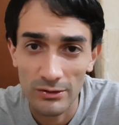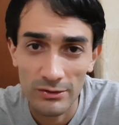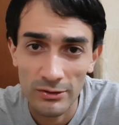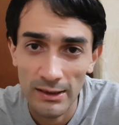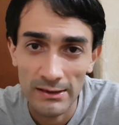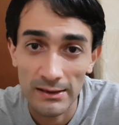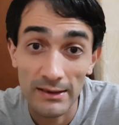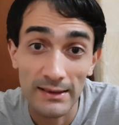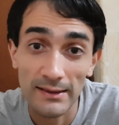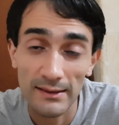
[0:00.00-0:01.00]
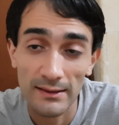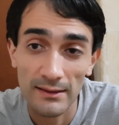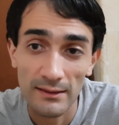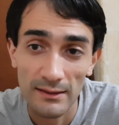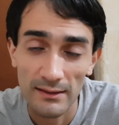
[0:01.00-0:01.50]
or structure in
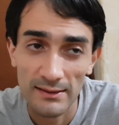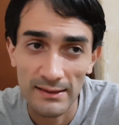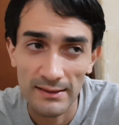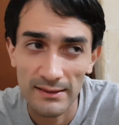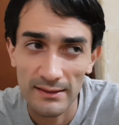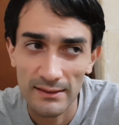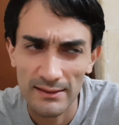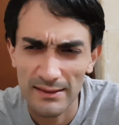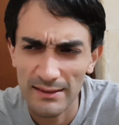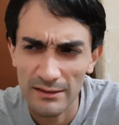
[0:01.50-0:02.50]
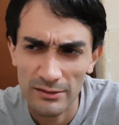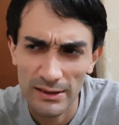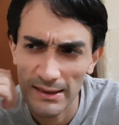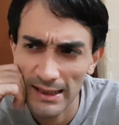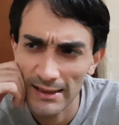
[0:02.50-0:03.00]
a city of
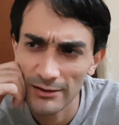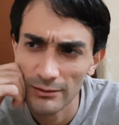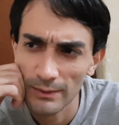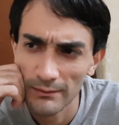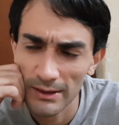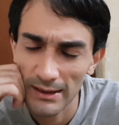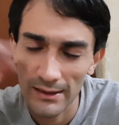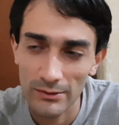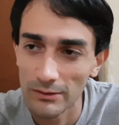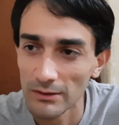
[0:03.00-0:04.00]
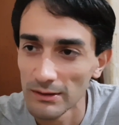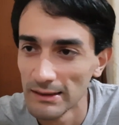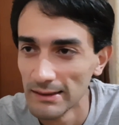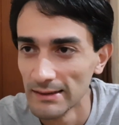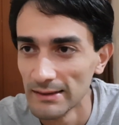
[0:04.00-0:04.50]
Chicago, maybe. I don't know.
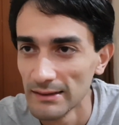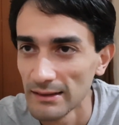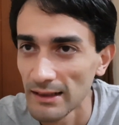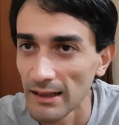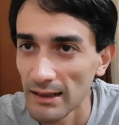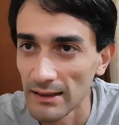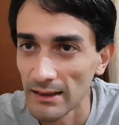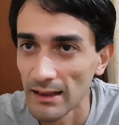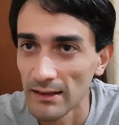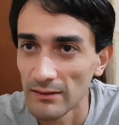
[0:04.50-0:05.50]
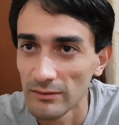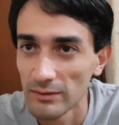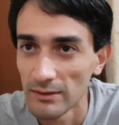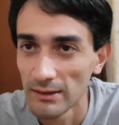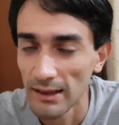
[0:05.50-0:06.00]
I'll,
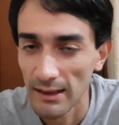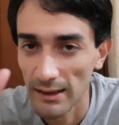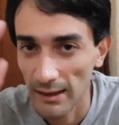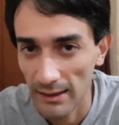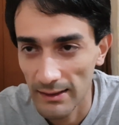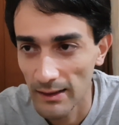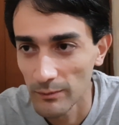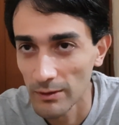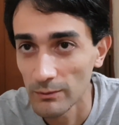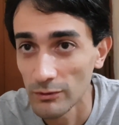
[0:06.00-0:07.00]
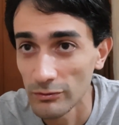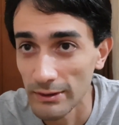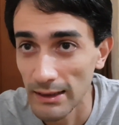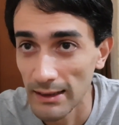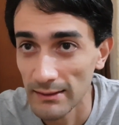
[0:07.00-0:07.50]
I'll name the movie
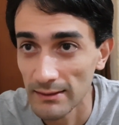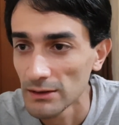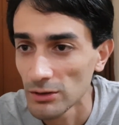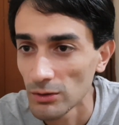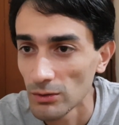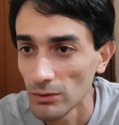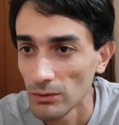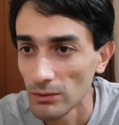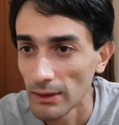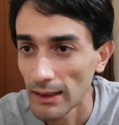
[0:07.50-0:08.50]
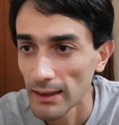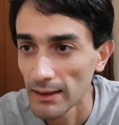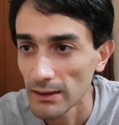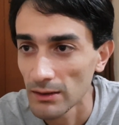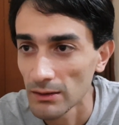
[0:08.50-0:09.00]
later. So
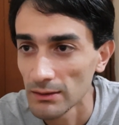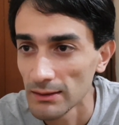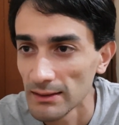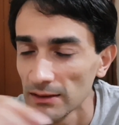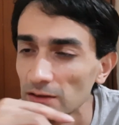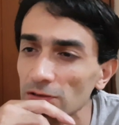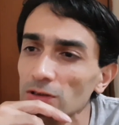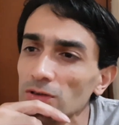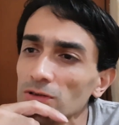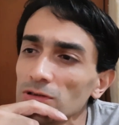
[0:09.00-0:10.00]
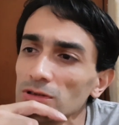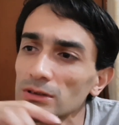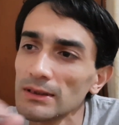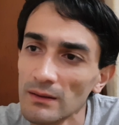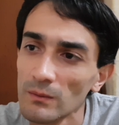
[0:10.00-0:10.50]
I
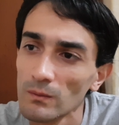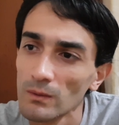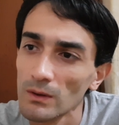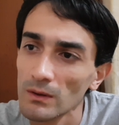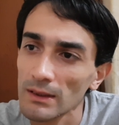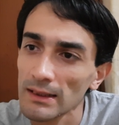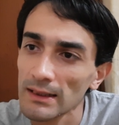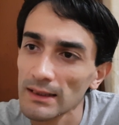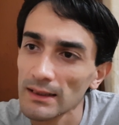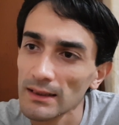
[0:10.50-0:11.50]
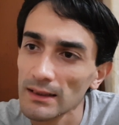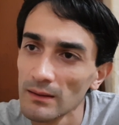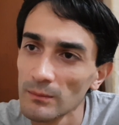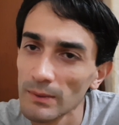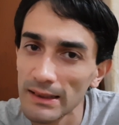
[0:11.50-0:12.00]
continued walking,
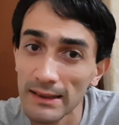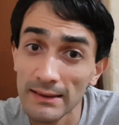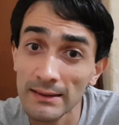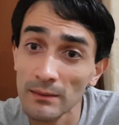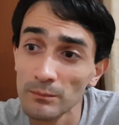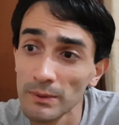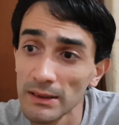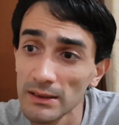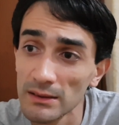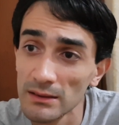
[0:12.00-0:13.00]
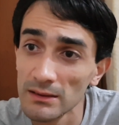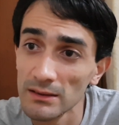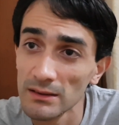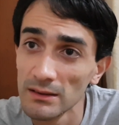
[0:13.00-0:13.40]
making some pictures,